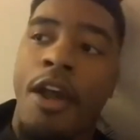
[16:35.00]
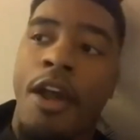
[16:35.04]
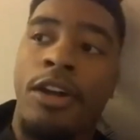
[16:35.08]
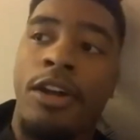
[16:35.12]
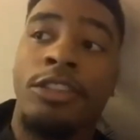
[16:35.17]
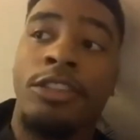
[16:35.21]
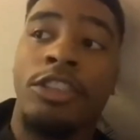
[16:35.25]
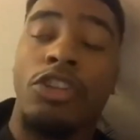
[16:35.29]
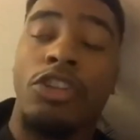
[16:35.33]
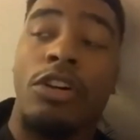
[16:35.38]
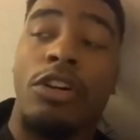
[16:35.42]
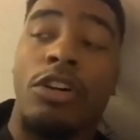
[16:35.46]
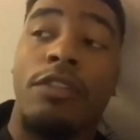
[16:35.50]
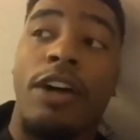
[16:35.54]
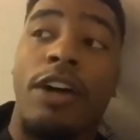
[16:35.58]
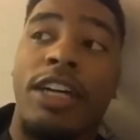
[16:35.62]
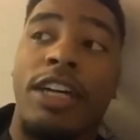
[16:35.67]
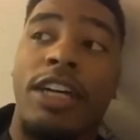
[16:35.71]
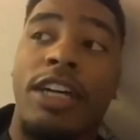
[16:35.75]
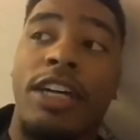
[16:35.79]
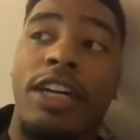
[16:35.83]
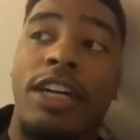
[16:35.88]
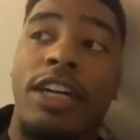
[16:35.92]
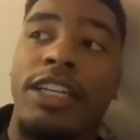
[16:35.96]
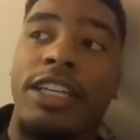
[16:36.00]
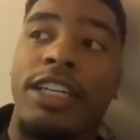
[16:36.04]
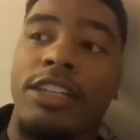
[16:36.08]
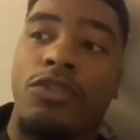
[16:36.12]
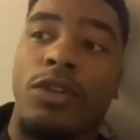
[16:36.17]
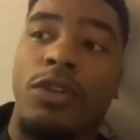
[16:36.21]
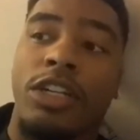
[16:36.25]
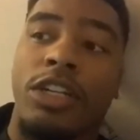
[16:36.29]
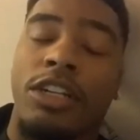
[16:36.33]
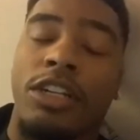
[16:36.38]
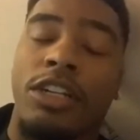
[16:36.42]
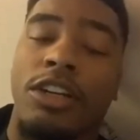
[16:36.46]
So if I can get on one
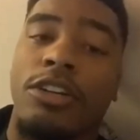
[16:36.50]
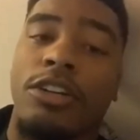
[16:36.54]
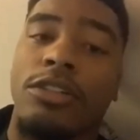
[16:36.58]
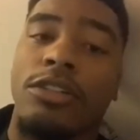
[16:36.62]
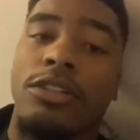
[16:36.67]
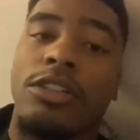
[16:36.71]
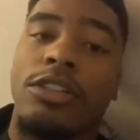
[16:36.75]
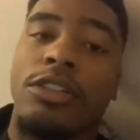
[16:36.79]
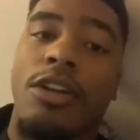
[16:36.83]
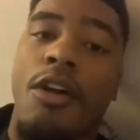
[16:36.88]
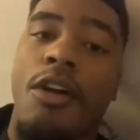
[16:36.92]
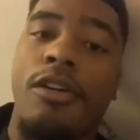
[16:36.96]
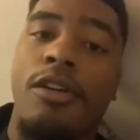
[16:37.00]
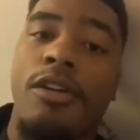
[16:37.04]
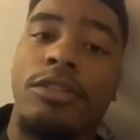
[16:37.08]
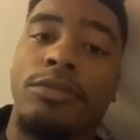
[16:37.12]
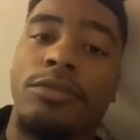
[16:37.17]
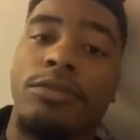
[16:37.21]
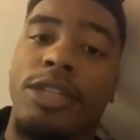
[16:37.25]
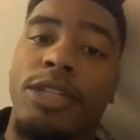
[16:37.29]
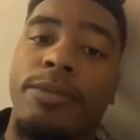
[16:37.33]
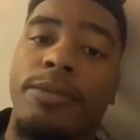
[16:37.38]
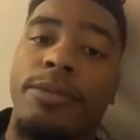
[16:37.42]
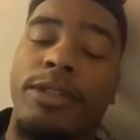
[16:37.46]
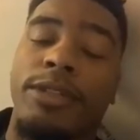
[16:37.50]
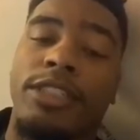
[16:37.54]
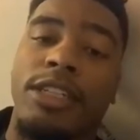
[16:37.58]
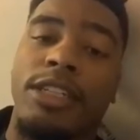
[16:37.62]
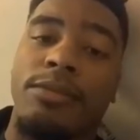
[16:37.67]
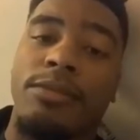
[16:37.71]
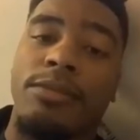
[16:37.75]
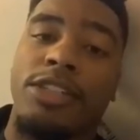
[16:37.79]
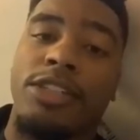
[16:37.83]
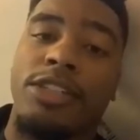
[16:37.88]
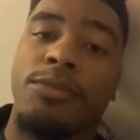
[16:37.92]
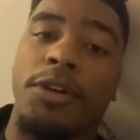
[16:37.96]
of those, maybe
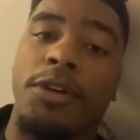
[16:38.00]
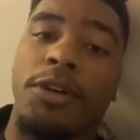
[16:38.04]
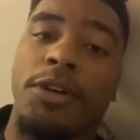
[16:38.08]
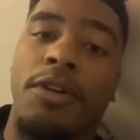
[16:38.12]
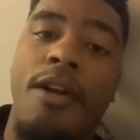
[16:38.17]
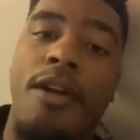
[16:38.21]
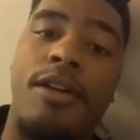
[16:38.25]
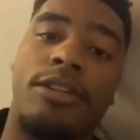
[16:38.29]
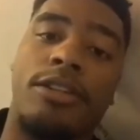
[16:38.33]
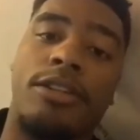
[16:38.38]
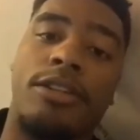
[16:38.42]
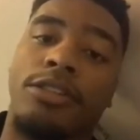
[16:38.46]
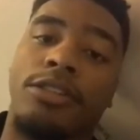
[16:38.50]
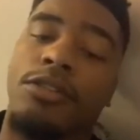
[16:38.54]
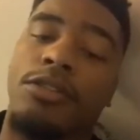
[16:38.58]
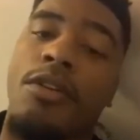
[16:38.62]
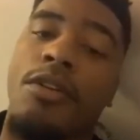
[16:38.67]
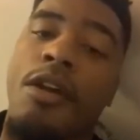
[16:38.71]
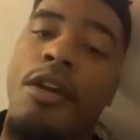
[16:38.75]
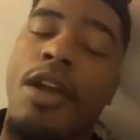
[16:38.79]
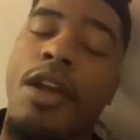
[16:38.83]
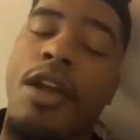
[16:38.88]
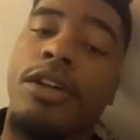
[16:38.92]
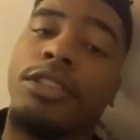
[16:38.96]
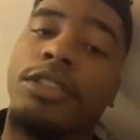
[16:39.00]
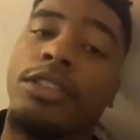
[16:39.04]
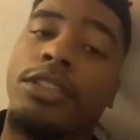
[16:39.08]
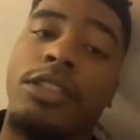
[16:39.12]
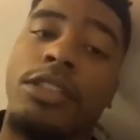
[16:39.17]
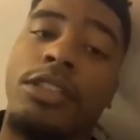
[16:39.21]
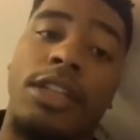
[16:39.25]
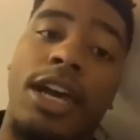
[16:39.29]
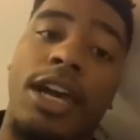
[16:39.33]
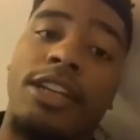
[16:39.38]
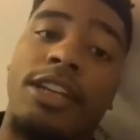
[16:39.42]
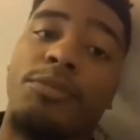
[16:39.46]
September,
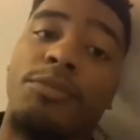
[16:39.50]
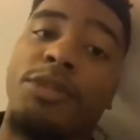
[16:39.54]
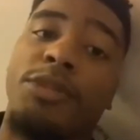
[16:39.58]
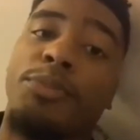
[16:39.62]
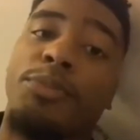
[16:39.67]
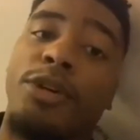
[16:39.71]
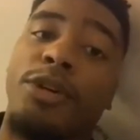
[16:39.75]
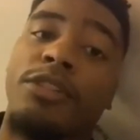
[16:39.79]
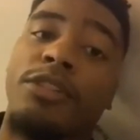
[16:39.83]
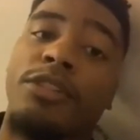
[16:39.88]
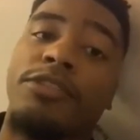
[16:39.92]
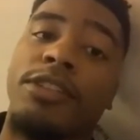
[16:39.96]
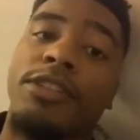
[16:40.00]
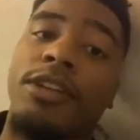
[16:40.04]
that'd be perfect.